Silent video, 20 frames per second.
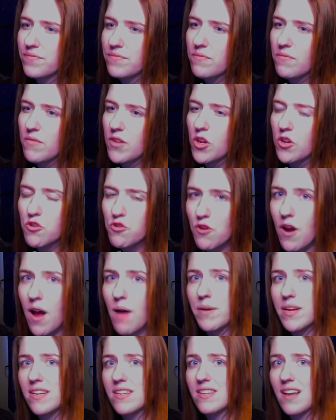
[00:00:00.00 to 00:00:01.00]
Trauma
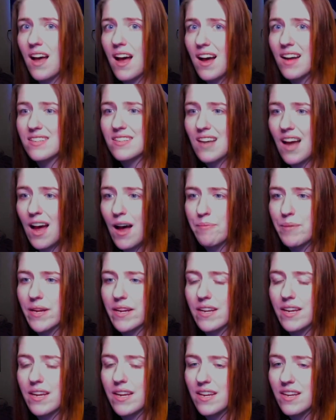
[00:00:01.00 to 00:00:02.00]
is a hot topic
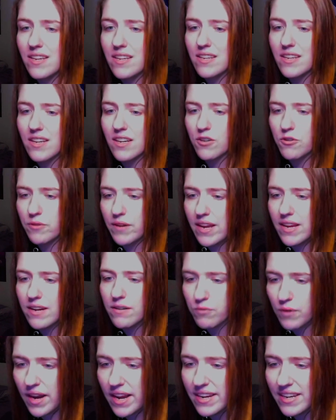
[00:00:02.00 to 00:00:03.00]
in creative
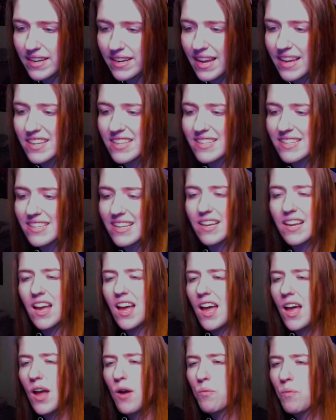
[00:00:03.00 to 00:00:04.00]
writing, and it's
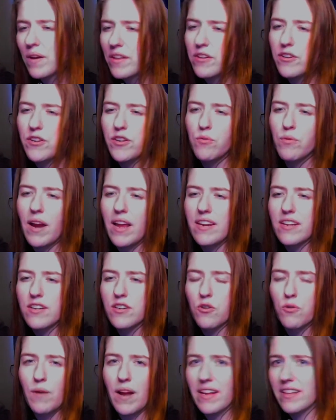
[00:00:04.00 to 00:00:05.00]
whether you write it
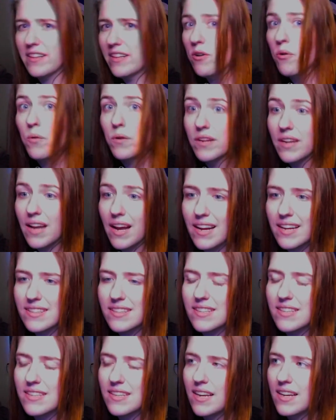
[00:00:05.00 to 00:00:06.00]
correctly or not.
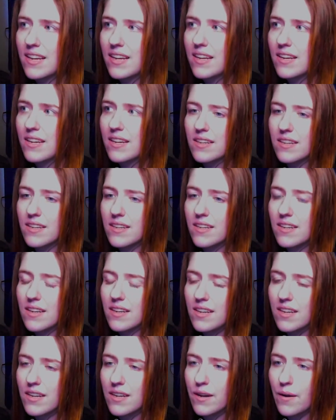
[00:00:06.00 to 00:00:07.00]

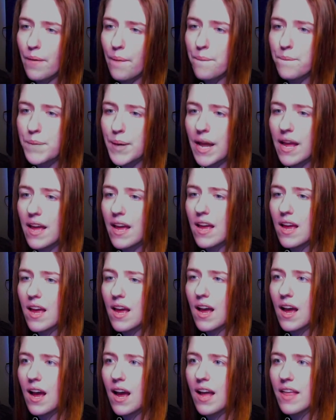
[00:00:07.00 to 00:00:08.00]
But
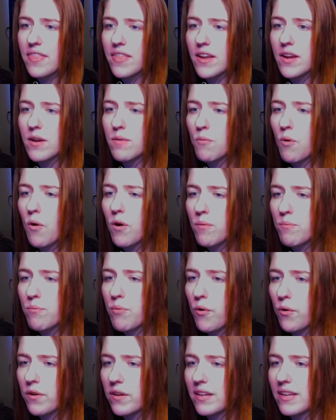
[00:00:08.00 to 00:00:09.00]
I think more
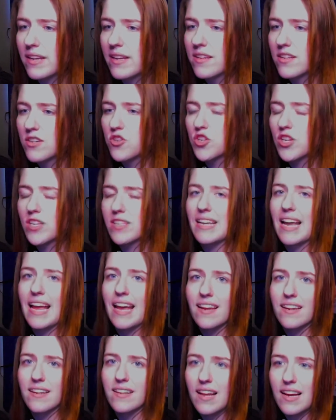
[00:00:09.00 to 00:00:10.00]
importantly than just
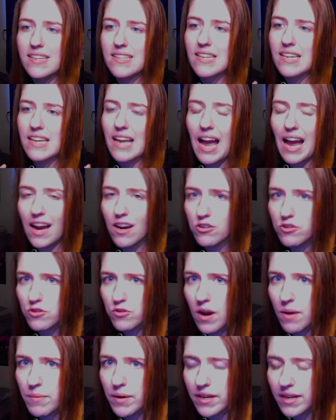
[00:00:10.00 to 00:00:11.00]
analyzing how
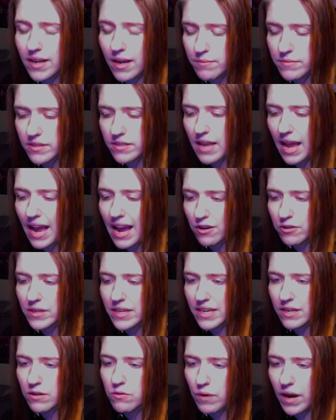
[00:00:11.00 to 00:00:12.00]
trauma comes out
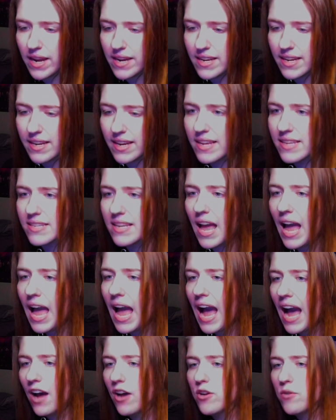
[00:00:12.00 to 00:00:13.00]
in writing is,
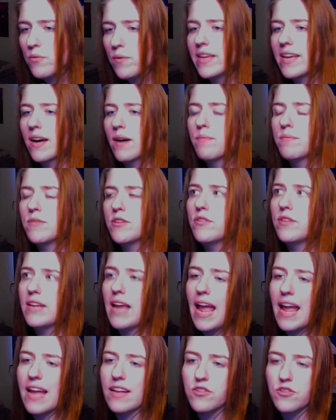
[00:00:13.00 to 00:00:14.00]
how do we come to the
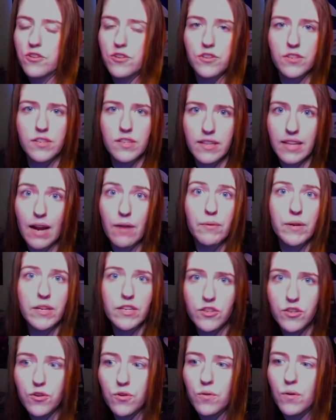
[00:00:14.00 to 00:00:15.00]
answers that we
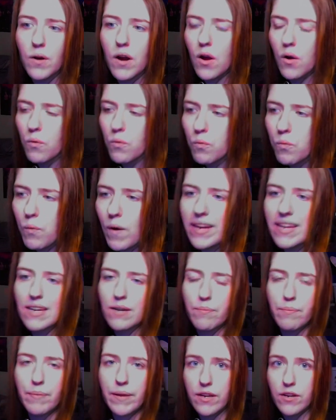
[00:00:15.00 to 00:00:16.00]
do when it
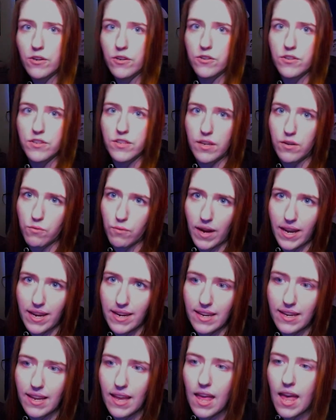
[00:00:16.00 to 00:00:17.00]
appears in writing?
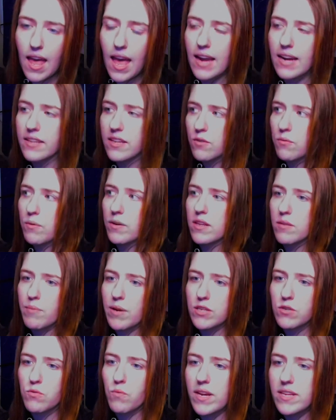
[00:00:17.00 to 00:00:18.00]
And I think one of the best
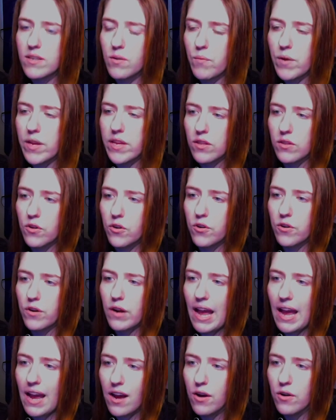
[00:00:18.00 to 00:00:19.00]
ways that we can learn
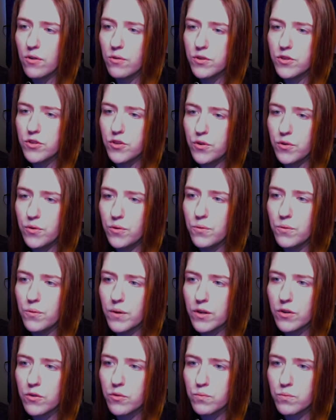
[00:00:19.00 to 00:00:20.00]
how to
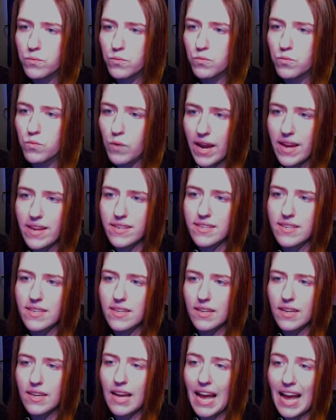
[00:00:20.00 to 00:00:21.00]
write
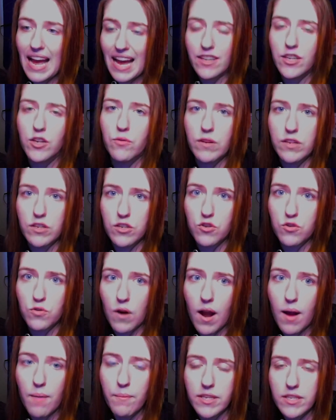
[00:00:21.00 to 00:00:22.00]
accurate
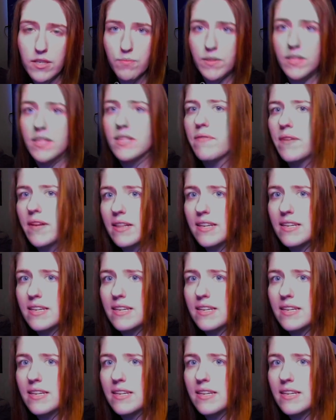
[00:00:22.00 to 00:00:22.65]
trauma specifically to the